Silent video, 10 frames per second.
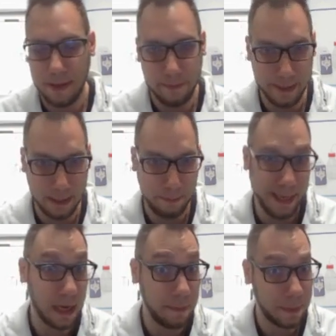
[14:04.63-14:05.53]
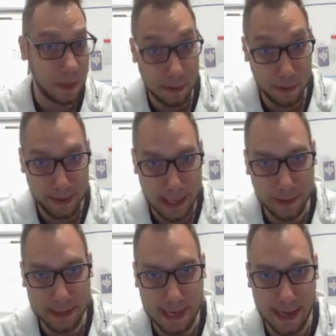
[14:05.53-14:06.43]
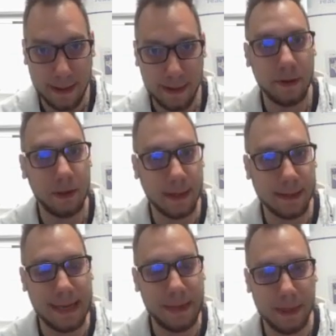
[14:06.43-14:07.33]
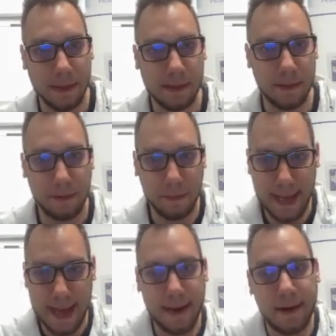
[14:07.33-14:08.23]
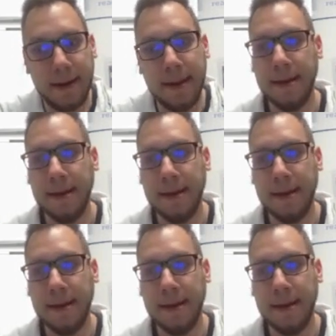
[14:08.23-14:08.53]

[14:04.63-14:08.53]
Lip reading: will pick up carbon dioxide and other contaminants from the air,